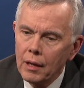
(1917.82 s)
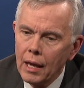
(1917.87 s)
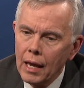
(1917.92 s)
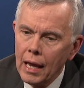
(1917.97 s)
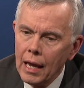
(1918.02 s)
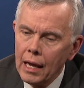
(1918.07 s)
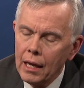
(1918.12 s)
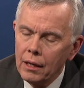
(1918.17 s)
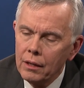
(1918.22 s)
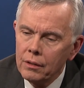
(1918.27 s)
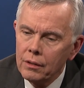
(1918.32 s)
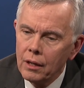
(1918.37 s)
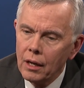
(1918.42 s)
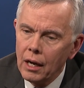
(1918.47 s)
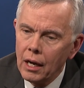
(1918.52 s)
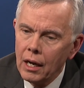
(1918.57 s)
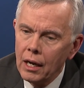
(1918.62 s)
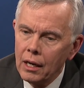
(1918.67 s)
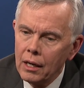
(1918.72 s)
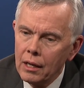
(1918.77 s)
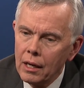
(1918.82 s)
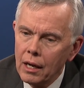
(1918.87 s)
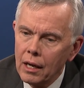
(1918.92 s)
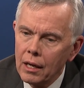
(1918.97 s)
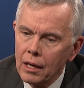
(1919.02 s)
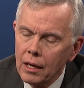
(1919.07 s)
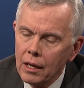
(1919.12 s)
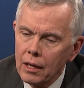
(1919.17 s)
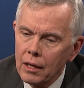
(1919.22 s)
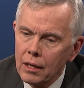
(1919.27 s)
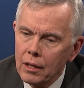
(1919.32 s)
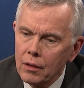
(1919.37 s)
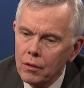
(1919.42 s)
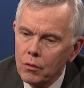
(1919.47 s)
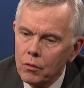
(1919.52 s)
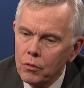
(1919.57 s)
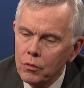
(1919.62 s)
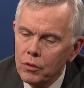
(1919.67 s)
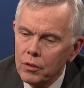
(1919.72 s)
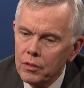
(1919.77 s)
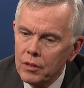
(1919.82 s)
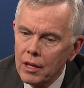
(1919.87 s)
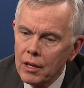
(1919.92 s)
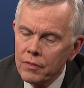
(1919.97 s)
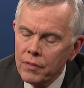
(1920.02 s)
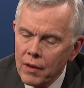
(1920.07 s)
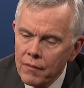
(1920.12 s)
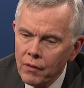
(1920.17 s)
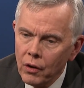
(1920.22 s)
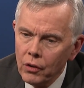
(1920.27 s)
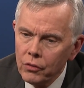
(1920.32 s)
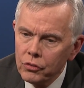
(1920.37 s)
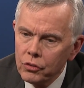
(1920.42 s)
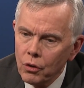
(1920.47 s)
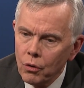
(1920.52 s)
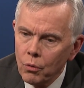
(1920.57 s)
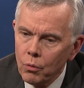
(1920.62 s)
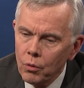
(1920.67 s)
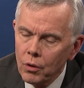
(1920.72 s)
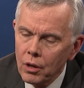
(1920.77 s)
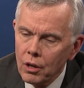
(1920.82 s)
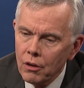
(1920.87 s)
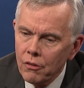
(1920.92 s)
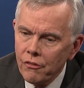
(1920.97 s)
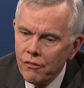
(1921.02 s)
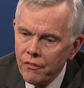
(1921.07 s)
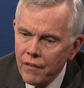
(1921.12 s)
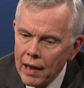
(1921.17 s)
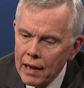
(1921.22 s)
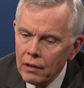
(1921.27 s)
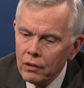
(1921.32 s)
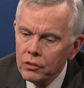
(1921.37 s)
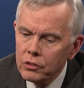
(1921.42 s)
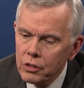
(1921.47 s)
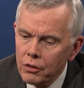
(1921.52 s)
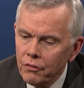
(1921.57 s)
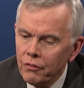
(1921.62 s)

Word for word: And they've also failed to